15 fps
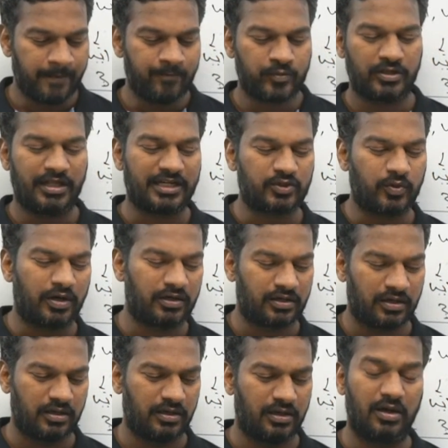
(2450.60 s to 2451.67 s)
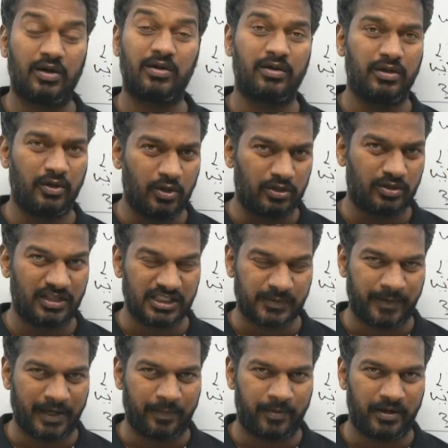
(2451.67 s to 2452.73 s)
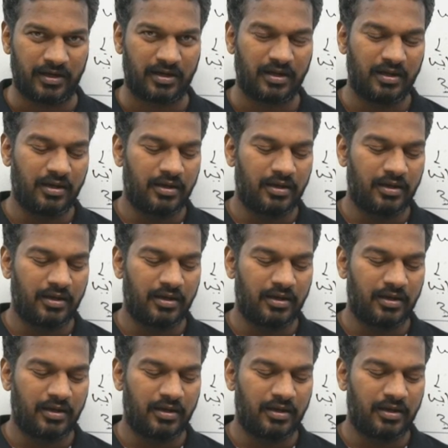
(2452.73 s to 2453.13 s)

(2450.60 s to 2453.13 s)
So that's what now you go through this paper.